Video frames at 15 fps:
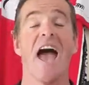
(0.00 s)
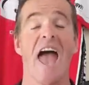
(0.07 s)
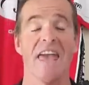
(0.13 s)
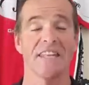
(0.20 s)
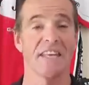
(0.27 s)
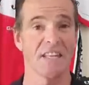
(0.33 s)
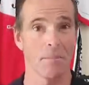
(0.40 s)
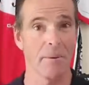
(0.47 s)

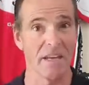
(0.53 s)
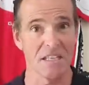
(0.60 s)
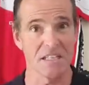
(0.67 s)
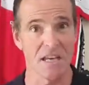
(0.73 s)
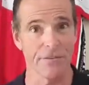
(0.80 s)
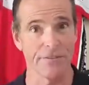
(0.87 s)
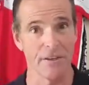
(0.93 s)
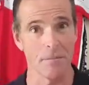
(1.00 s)
And then the
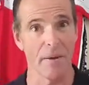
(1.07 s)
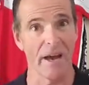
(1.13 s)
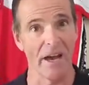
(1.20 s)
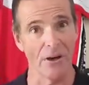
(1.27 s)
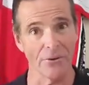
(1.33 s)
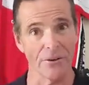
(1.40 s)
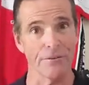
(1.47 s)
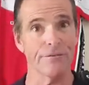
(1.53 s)
PTFE
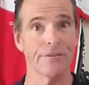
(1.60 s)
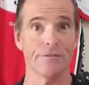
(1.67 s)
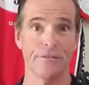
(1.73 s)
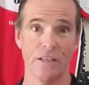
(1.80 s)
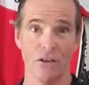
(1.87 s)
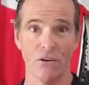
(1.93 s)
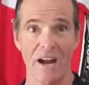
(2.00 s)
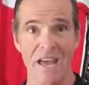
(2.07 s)
powder,
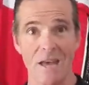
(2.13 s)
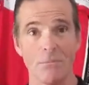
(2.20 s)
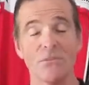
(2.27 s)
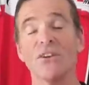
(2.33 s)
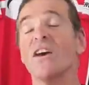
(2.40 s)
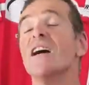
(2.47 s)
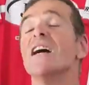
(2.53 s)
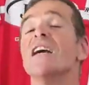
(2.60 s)
50 grams,